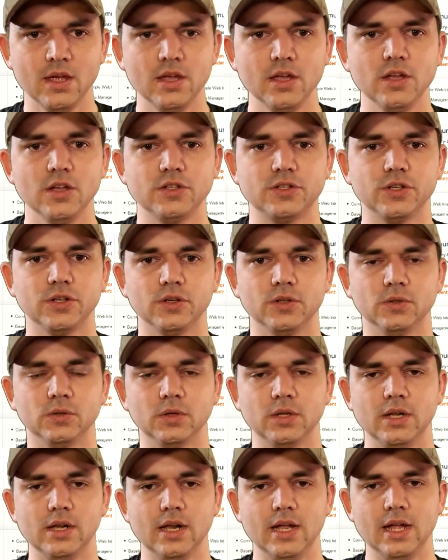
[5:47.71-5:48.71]

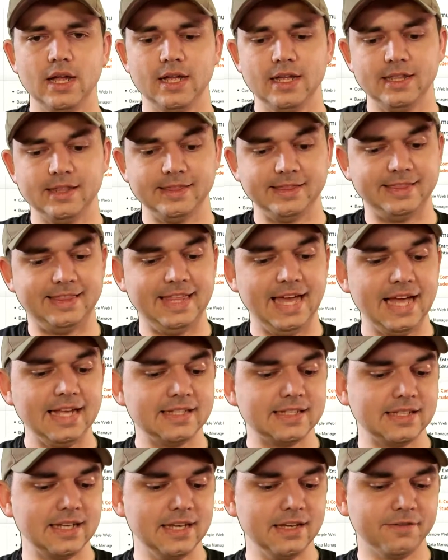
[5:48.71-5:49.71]
So
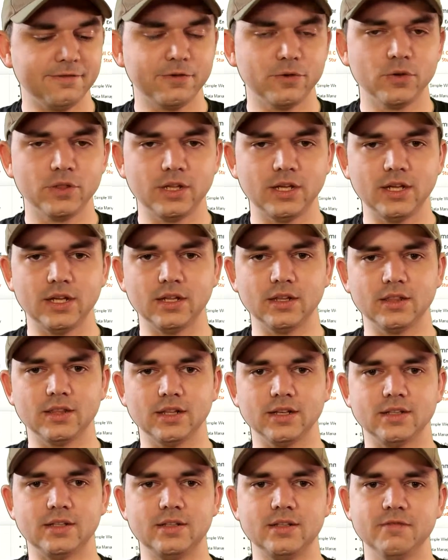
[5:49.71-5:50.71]
that's it for the
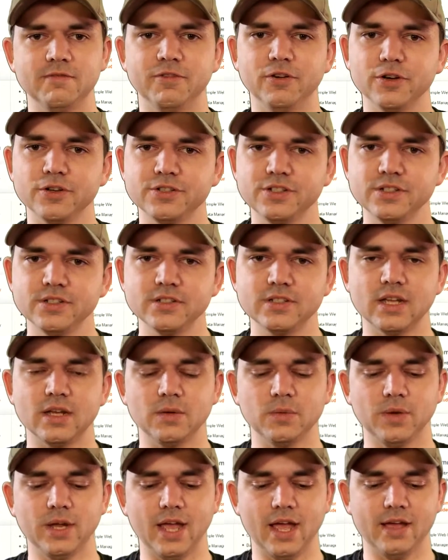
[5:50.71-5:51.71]
versions
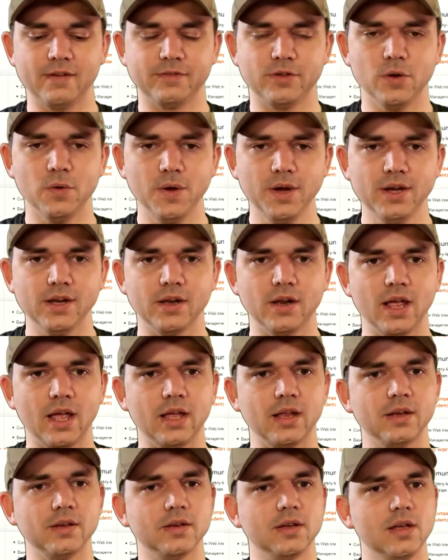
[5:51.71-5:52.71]
that we have going,
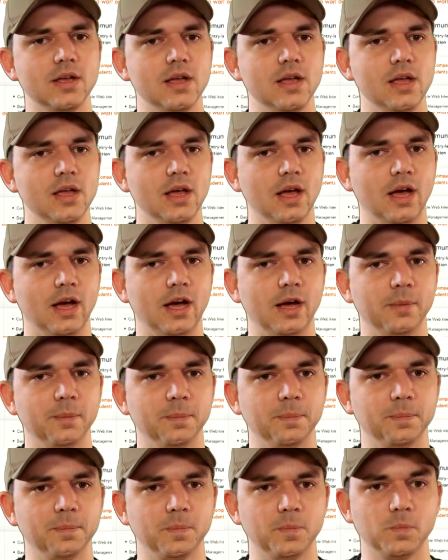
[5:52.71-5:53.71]
and
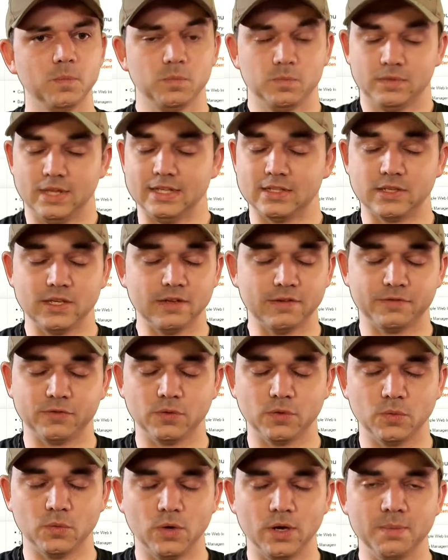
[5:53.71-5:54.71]
that's it
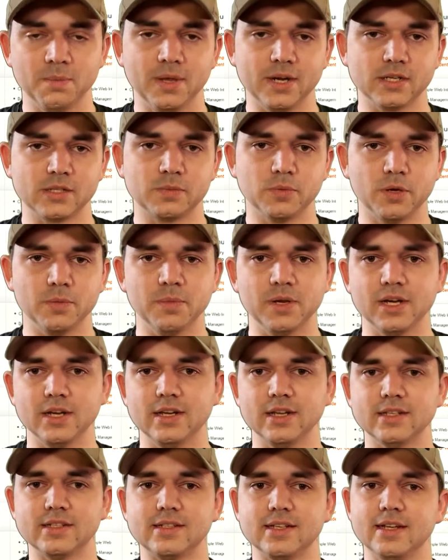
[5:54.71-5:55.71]
for what Metasploit Minute
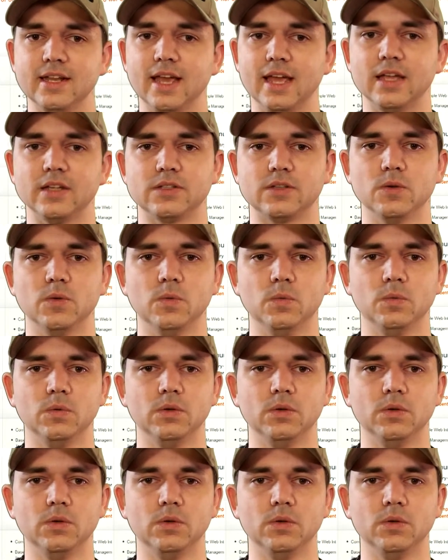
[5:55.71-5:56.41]
is today. So